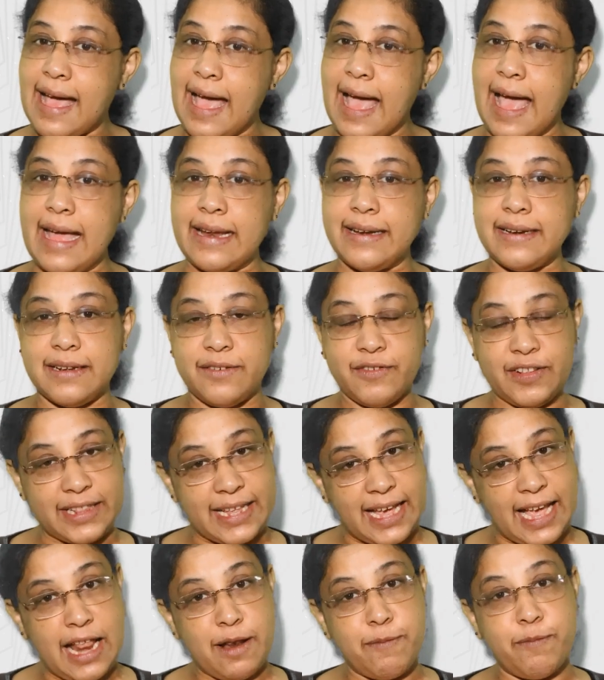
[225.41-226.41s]
and with
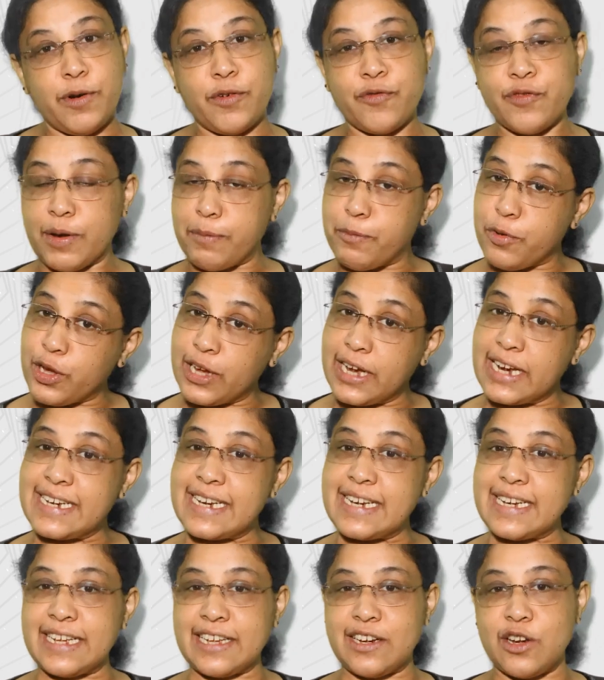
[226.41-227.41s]
the help of
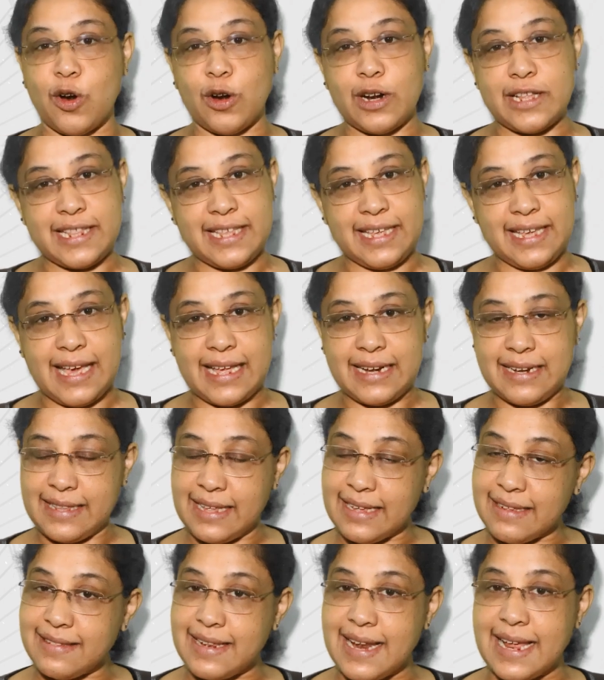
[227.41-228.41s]
communication technology and
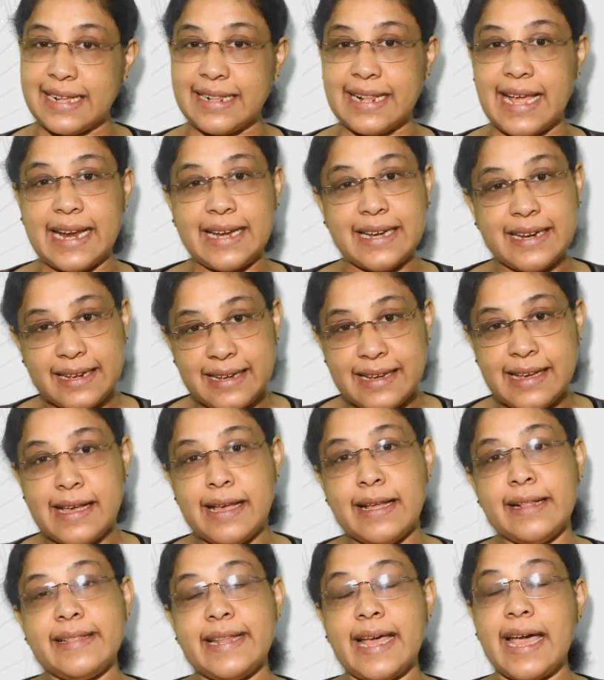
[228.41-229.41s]
things like that,
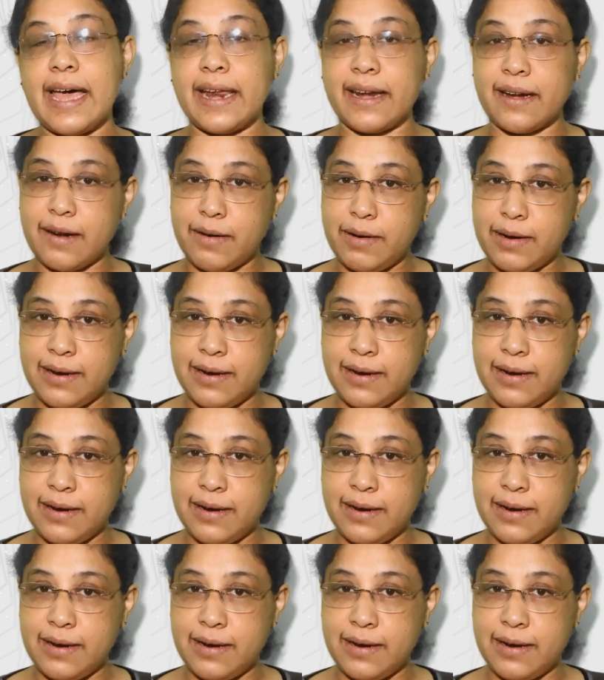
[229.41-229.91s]
they are